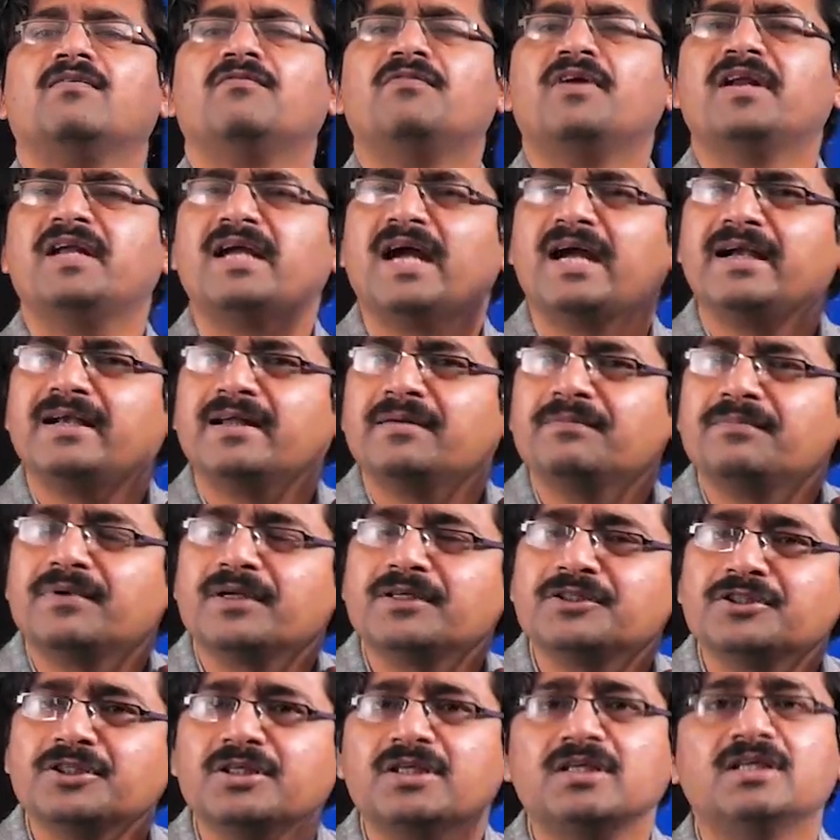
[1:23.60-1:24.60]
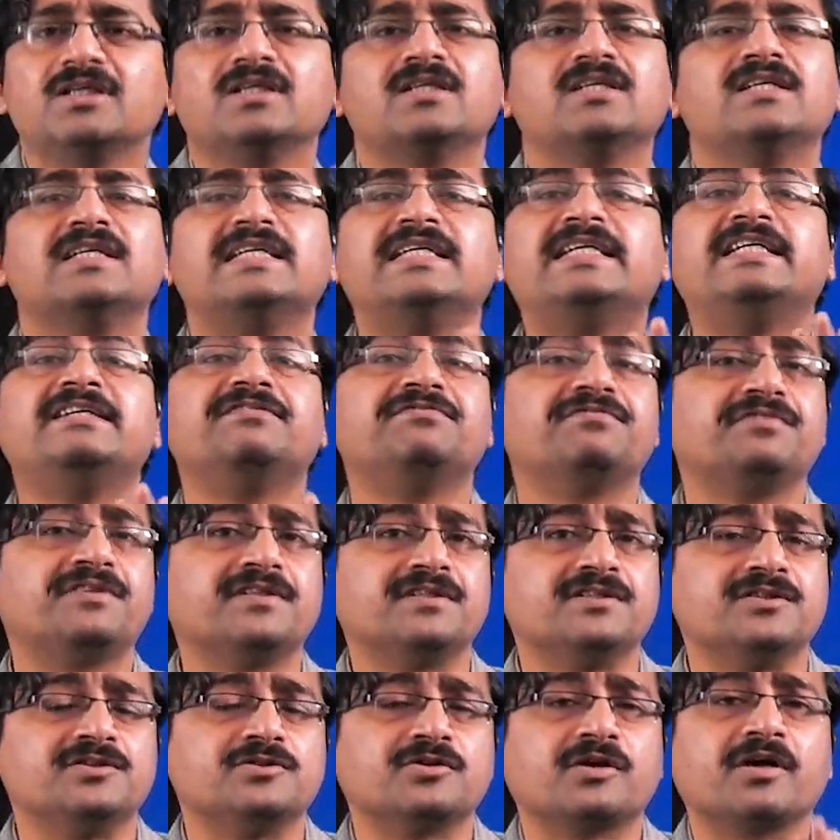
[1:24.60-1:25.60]
very high temperature
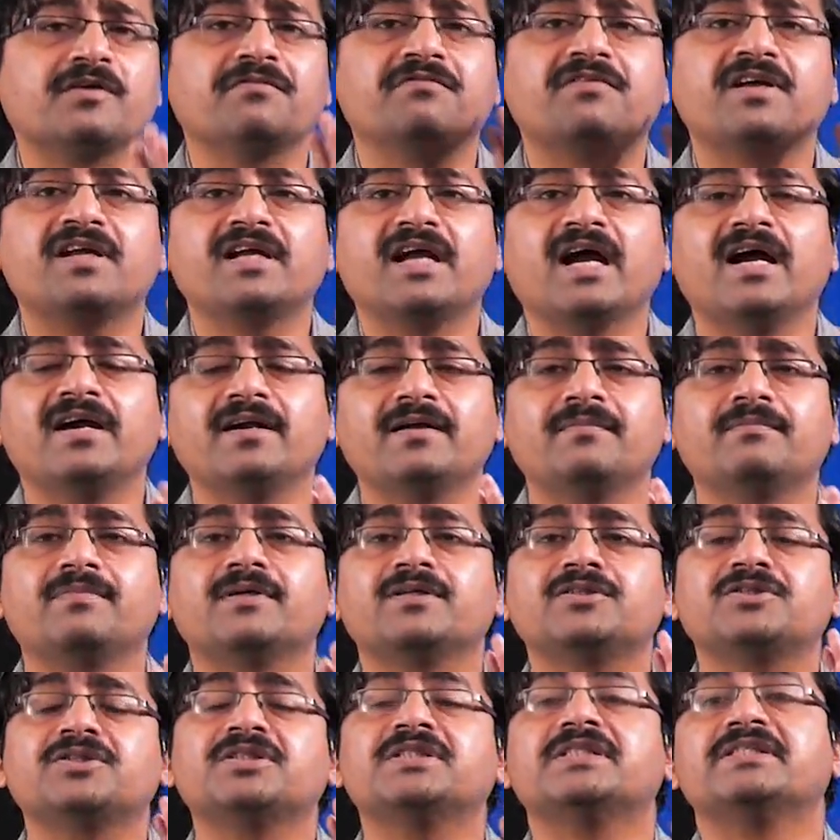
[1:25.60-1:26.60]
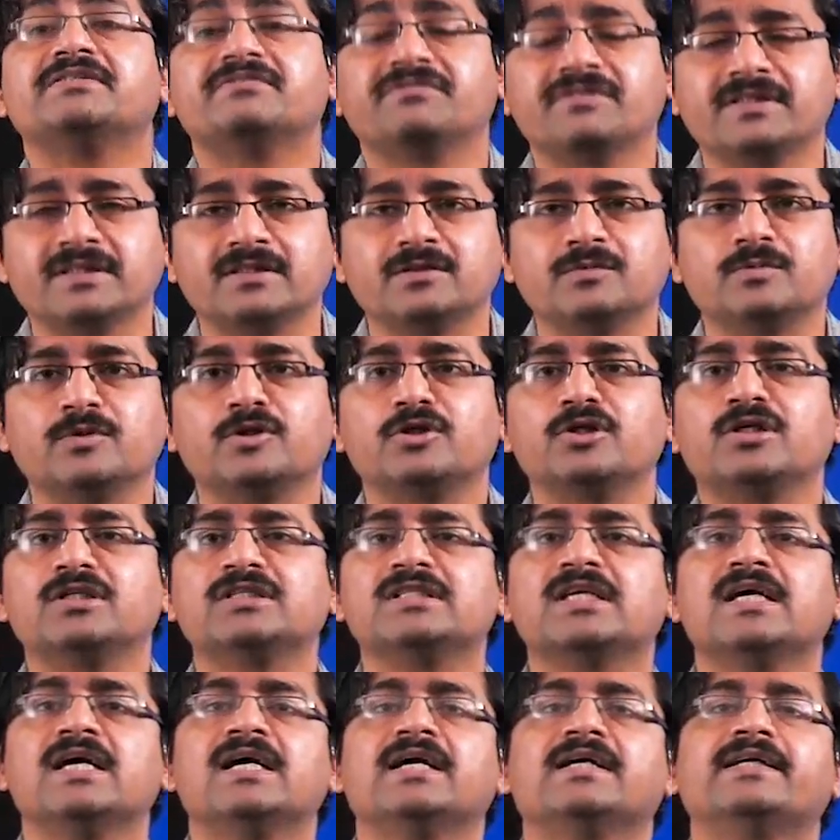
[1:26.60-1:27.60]
difference. Okay, very high temperature difference,
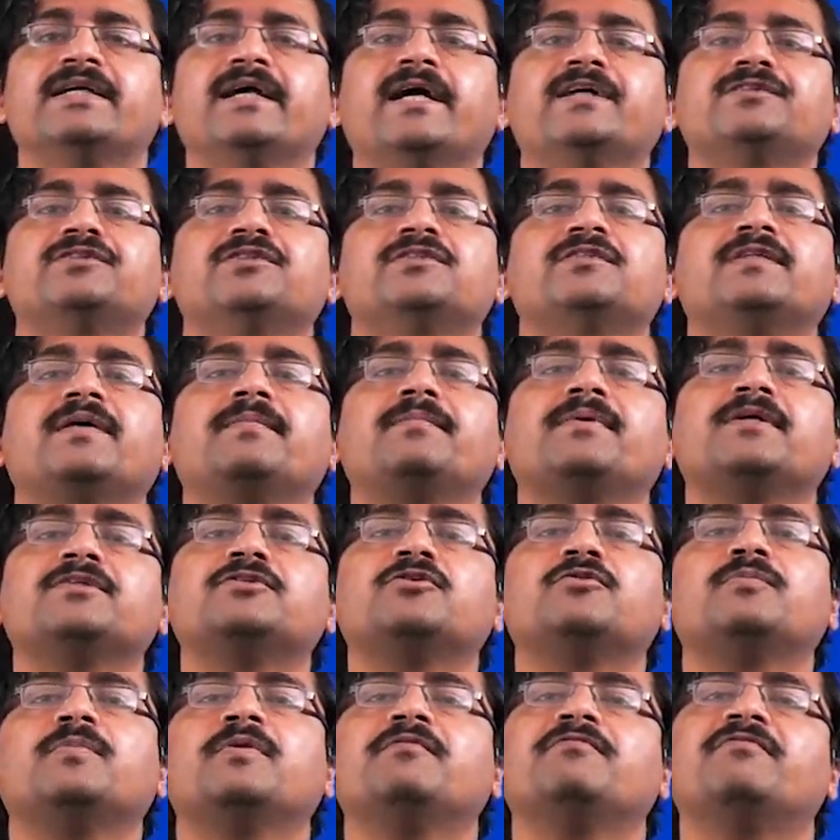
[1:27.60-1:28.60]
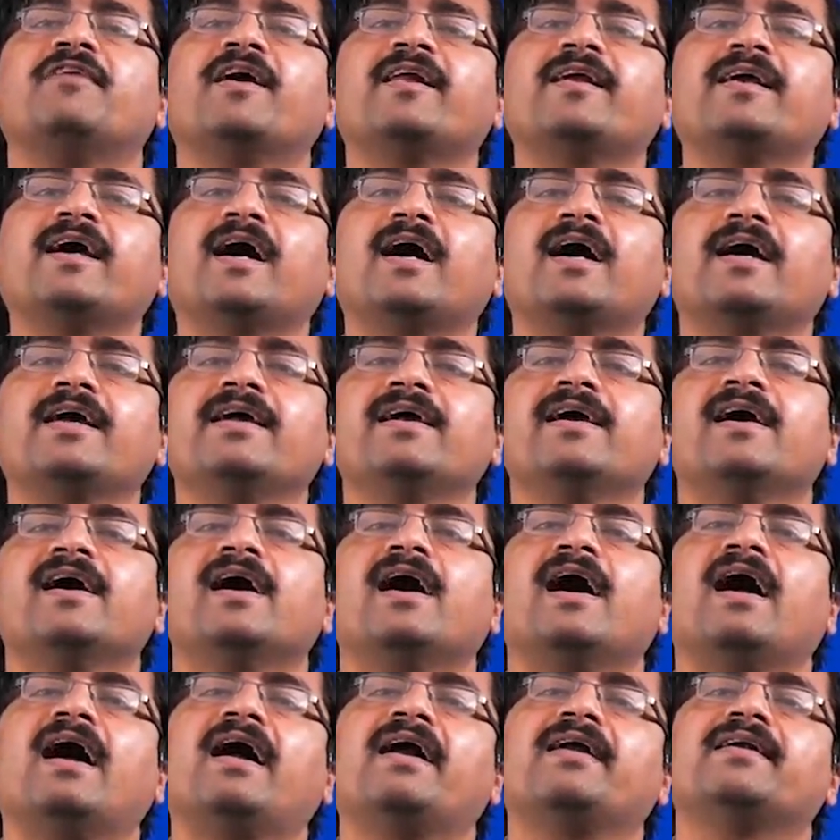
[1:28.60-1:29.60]
because gaseous temperature would be very high
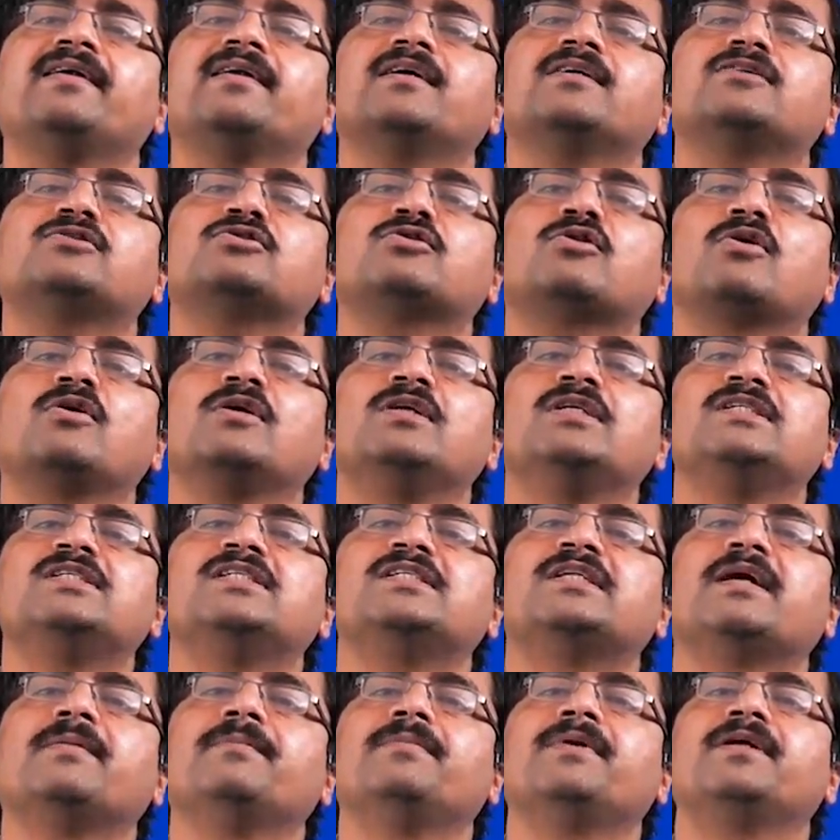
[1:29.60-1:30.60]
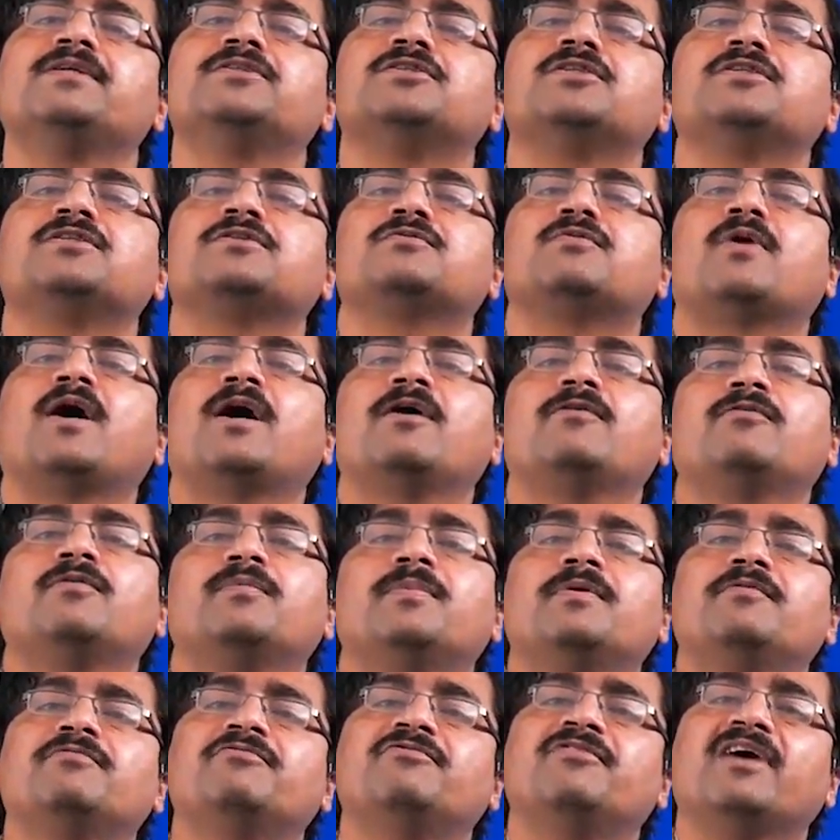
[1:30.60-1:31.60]
and the solid's temperature required
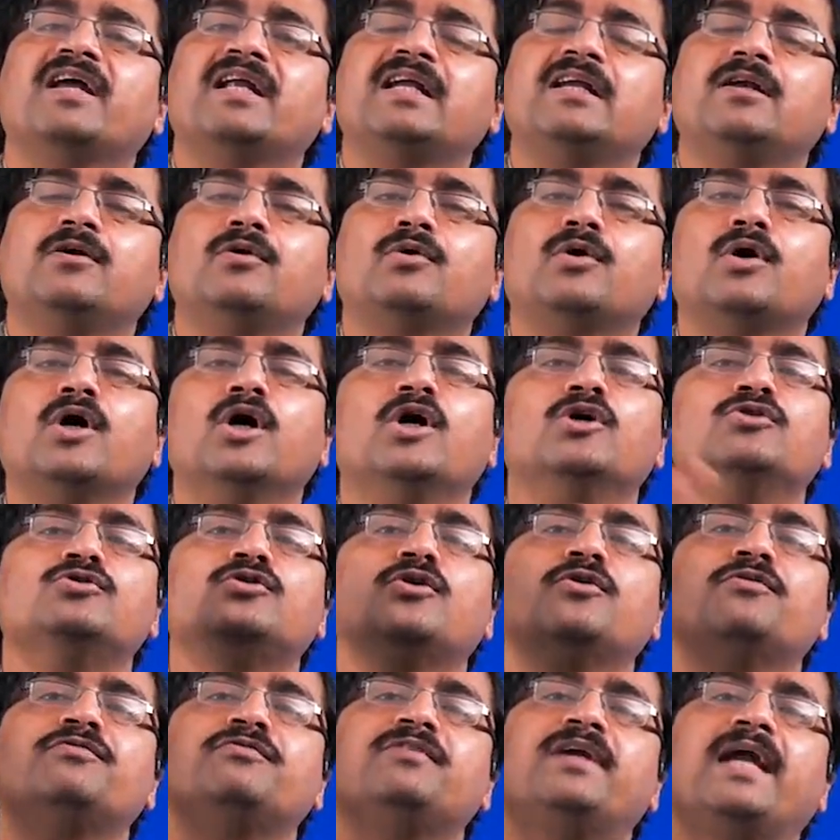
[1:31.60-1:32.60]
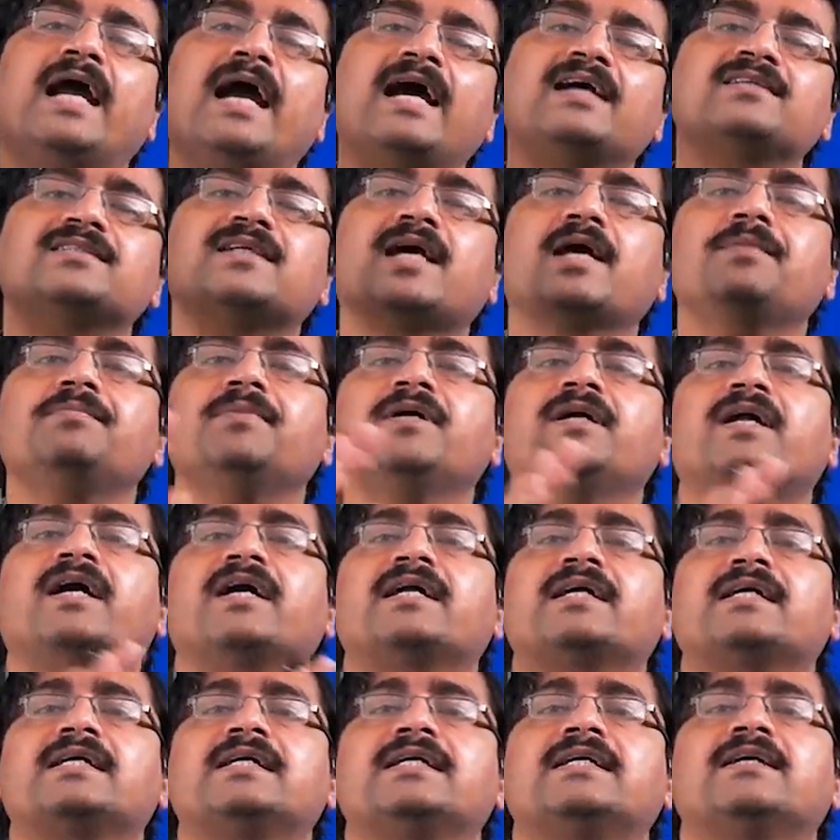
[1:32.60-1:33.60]
would be very low. So if gas can be
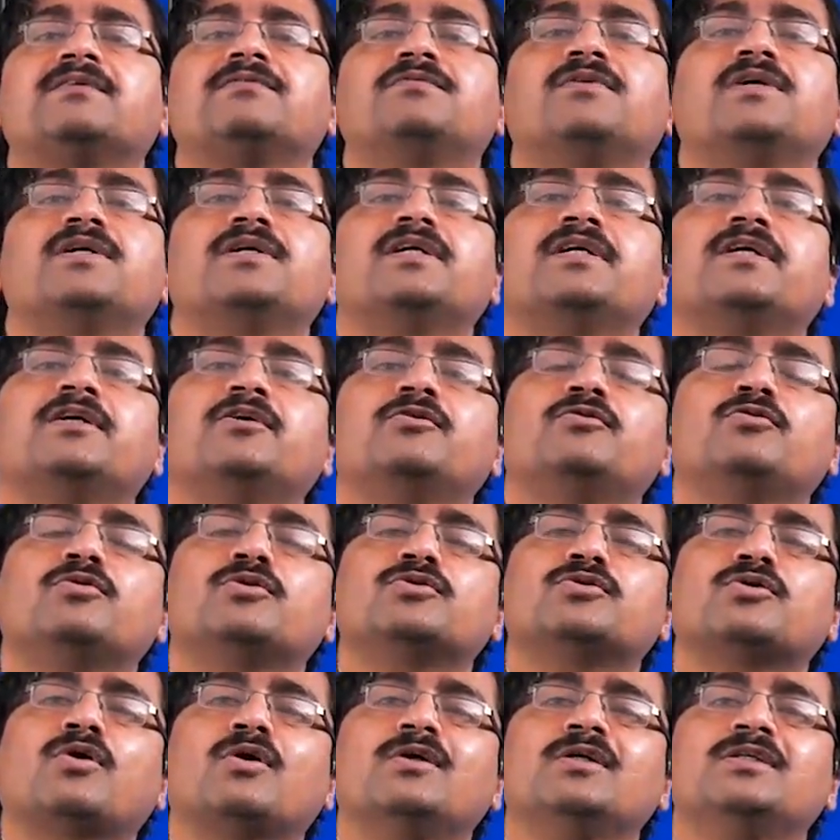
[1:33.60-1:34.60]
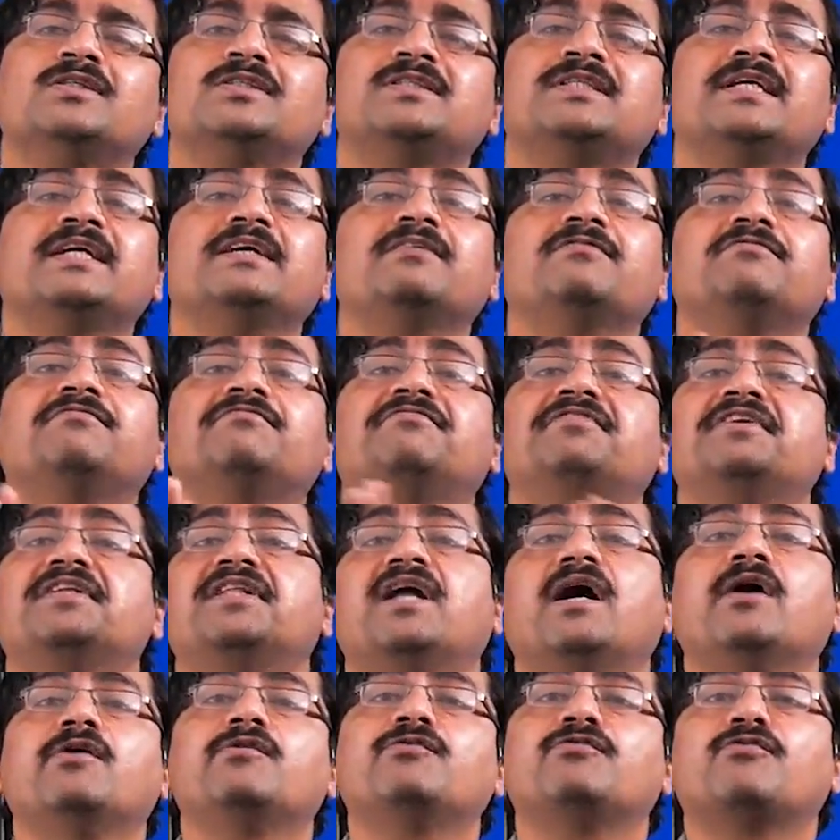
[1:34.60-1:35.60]
directly converted into a solid state
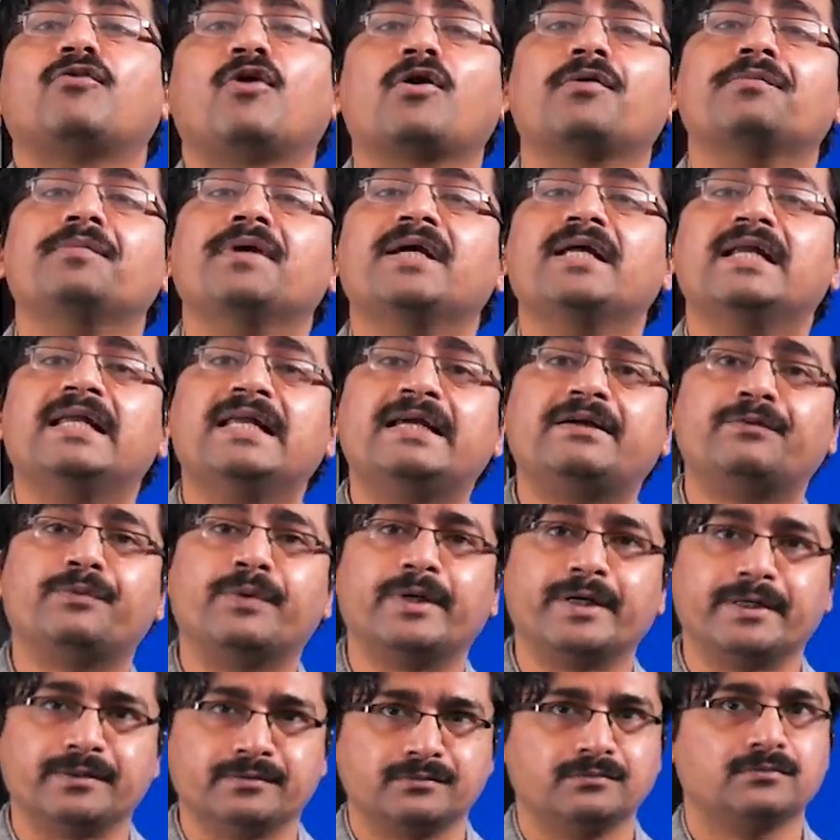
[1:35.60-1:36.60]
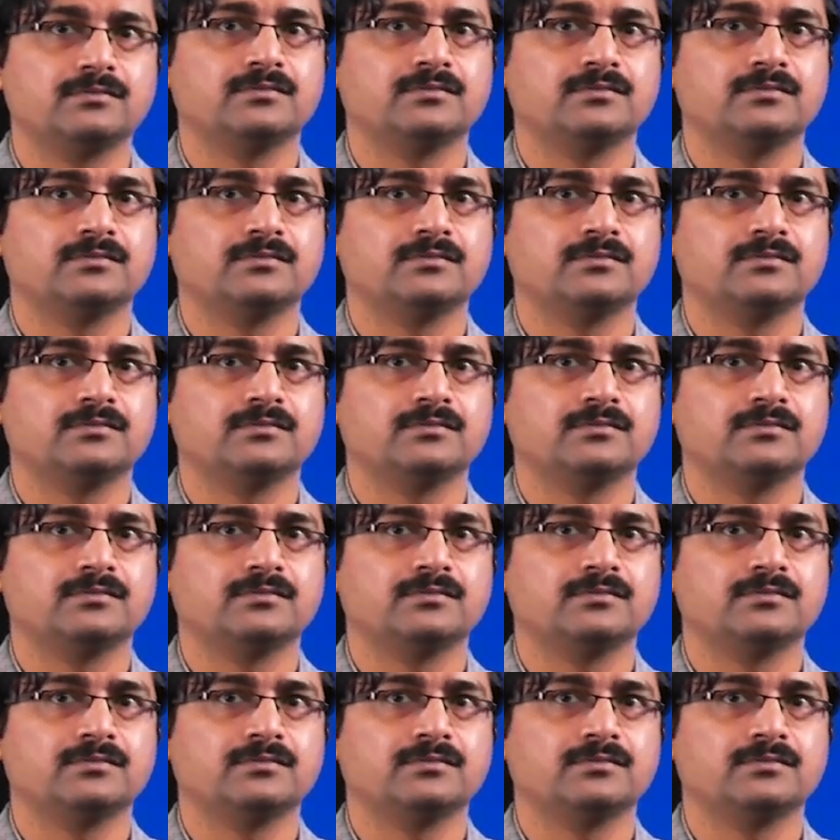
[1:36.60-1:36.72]
without forming liquid,